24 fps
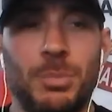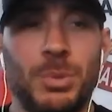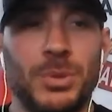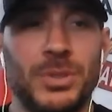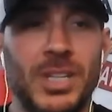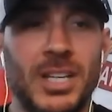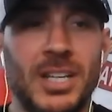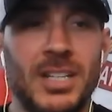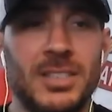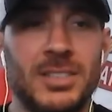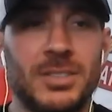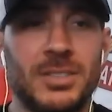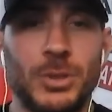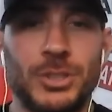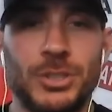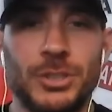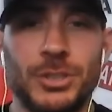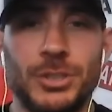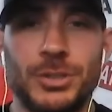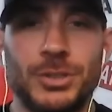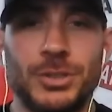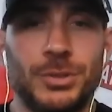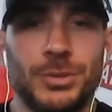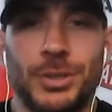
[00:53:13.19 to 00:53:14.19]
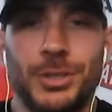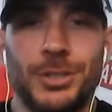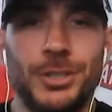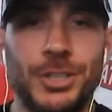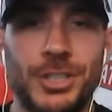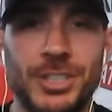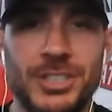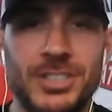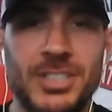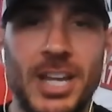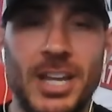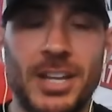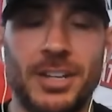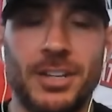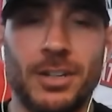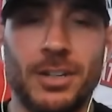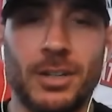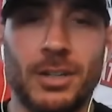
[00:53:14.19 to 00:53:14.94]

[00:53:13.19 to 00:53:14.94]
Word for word: couple of days, once you're used to it, you can take